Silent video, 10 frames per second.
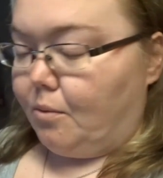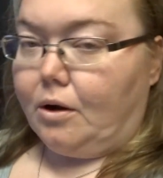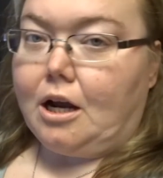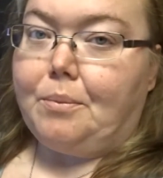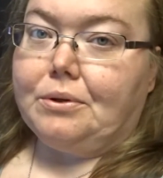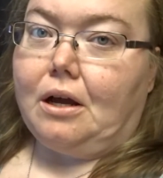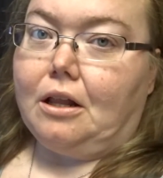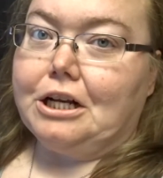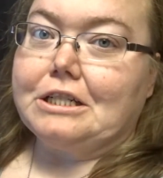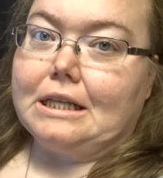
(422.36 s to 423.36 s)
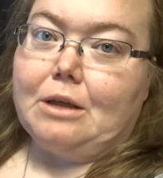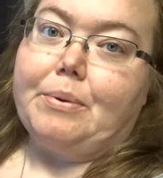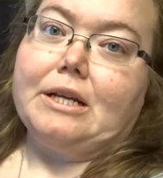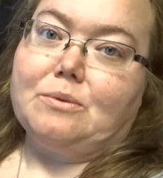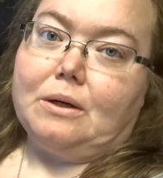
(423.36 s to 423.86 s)
were a couple dollars and the
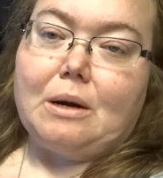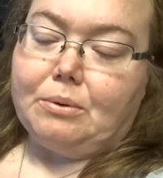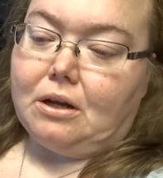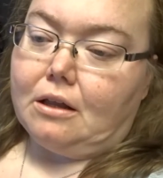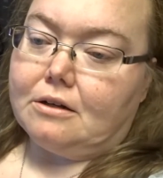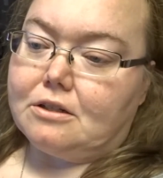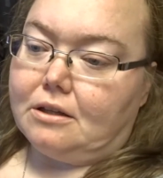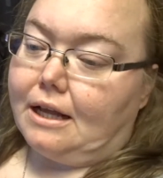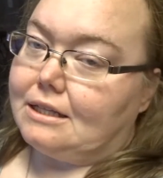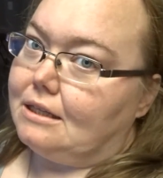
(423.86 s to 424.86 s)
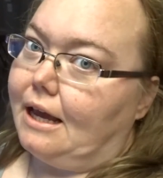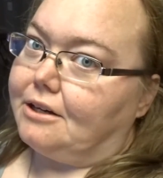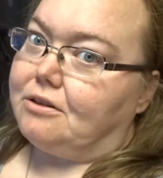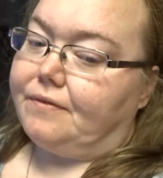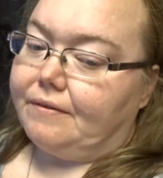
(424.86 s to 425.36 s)
pins were a couple dollars, so that's the
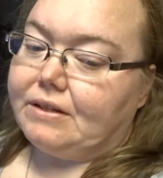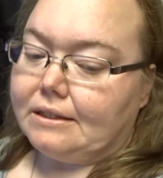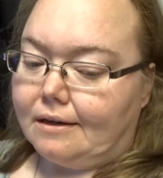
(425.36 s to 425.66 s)
extra fifteen